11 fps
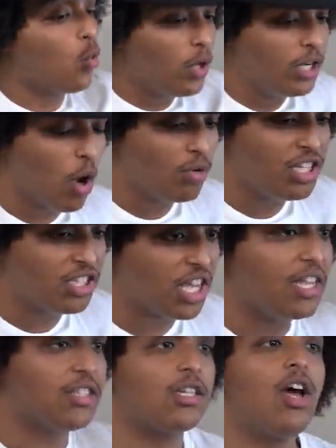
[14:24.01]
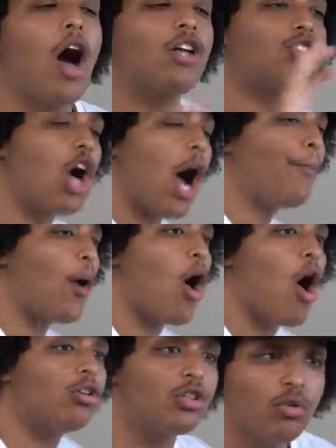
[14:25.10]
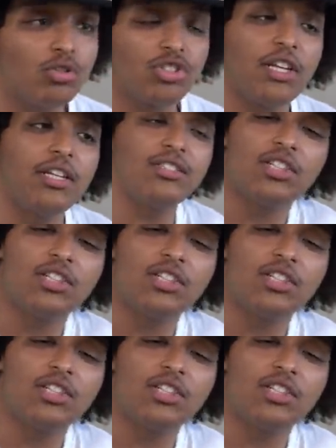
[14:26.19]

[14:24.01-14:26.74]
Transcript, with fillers: We know these things. On top of all of those things,